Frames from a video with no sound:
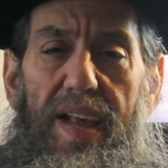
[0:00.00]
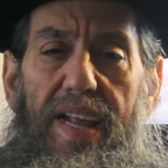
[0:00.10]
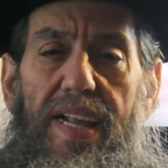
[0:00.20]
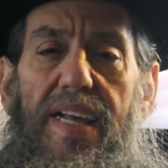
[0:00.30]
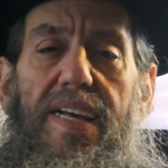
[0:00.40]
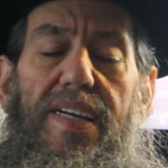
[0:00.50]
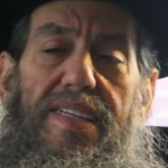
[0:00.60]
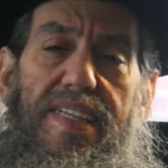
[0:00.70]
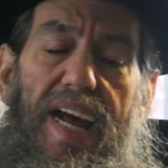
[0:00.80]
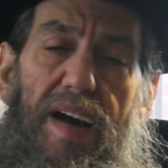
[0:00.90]
he
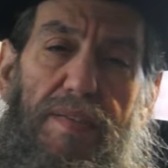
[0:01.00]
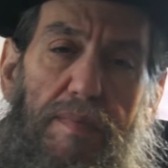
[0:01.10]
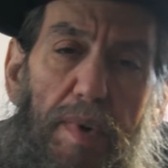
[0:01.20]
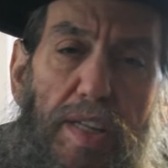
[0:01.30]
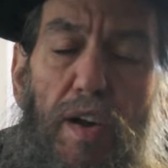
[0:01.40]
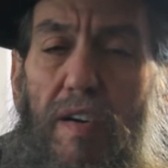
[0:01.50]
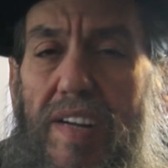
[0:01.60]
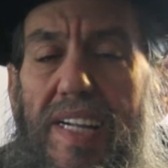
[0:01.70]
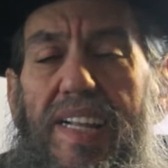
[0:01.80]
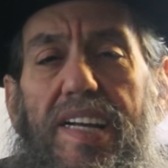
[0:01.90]
is now the
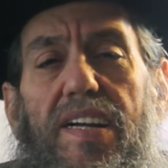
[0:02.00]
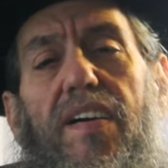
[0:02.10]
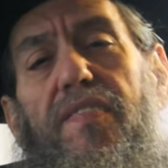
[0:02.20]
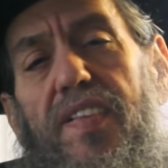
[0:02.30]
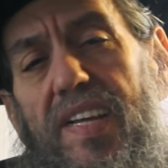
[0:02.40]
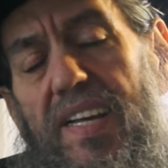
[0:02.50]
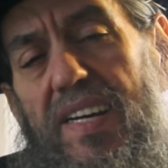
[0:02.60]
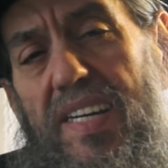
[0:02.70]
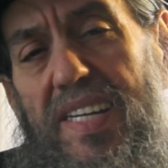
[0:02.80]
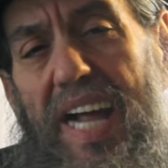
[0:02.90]
minority leader of the
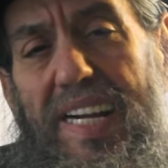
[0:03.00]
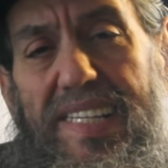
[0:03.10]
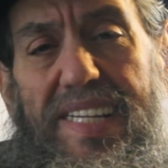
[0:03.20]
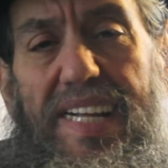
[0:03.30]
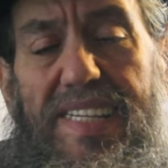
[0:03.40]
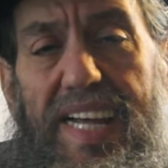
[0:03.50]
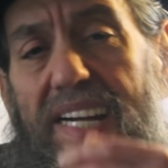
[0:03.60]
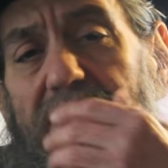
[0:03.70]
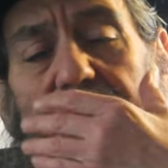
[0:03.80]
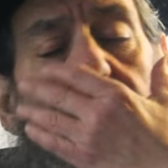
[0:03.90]
United States
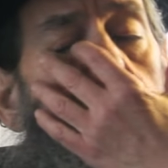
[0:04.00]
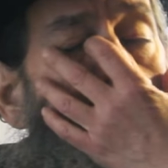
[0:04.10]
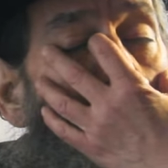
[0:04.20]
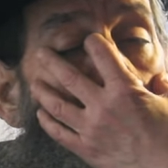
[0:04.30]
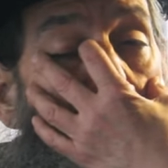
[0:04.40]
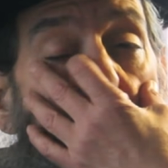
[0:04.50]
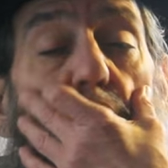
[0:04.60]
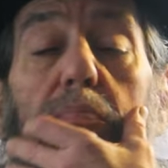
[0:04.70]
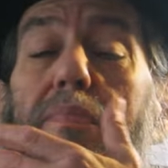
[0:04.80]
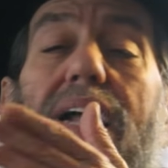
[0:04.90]
Senate, and he's making
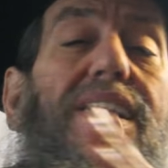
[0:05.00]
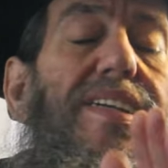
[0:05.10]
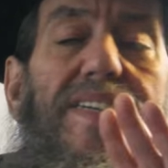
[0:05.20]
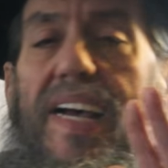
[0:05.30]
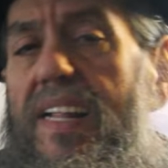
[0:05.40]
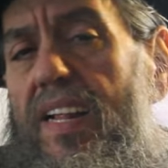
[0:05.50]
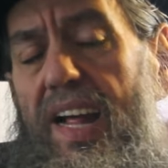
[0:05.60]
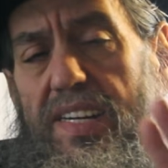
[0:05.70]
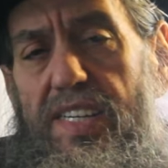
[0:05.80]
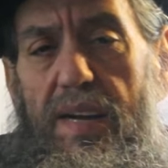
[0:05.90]
tremendous chilul
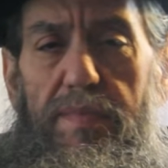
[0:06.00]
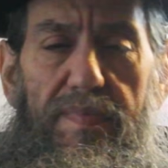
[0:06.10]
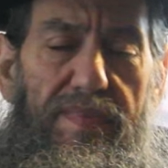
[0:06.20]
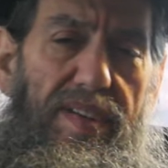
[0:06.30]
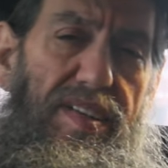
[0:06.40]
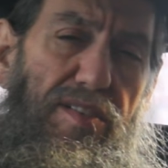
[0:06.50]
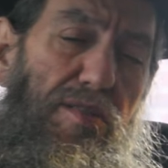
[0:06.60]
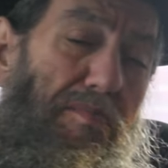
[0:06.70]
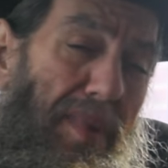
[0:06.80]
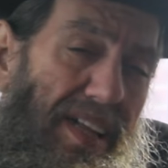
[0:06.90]
Hashem.
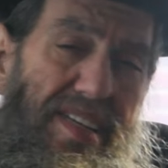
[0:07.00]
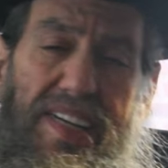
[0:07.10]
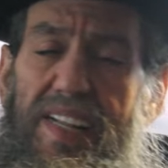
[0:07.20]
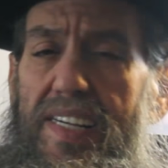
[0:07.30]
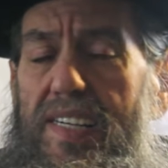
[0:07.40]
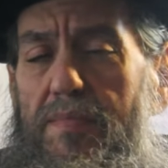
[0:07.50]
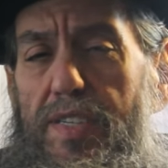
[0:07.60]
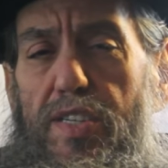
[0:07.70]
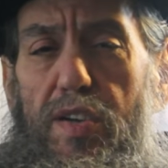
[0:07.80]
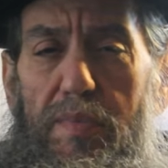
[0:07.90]
Tremendous chilul Hashem
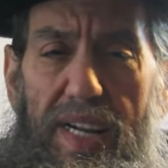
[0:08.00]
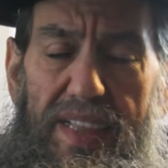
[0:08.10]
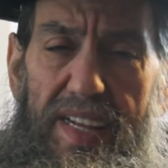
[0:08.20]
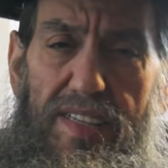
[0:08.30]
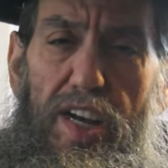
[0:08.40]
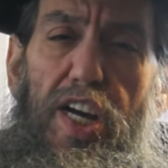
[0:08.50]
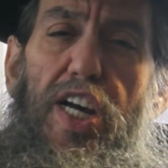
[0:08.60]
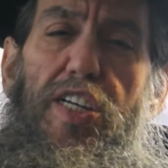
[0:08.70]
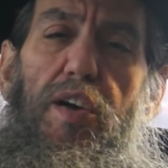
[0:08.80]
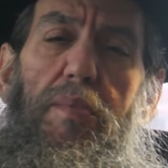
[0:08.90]
is so many things.
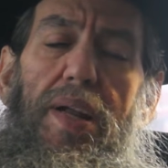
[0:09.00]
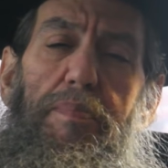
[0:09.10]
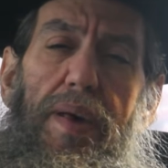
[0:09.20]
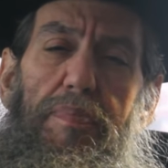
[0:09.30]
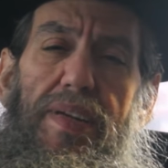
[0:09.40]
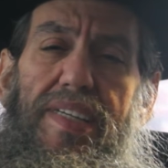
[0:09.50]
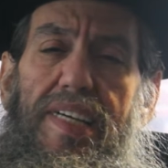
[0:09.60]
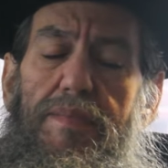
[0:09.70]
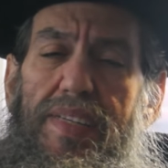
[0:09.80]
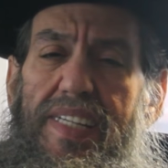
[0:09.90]
So many people
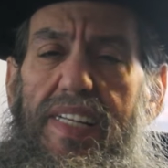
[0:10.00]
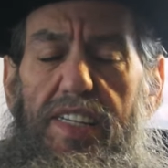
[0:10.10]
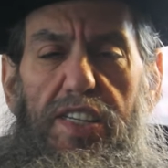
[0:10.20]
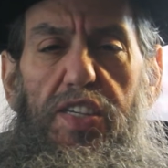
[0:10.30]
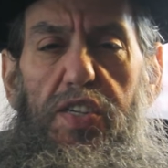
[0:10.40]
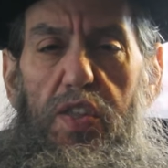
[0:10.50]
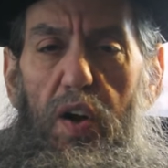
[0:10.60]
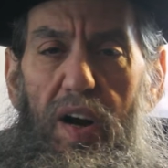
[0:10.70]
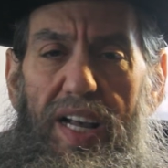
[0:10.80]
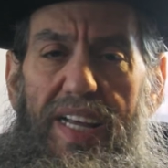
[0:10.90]
see him as this
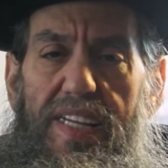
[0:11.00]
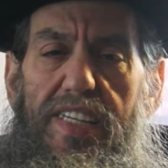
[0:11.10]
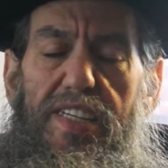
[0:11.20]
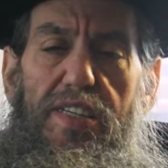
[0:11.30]
snarky,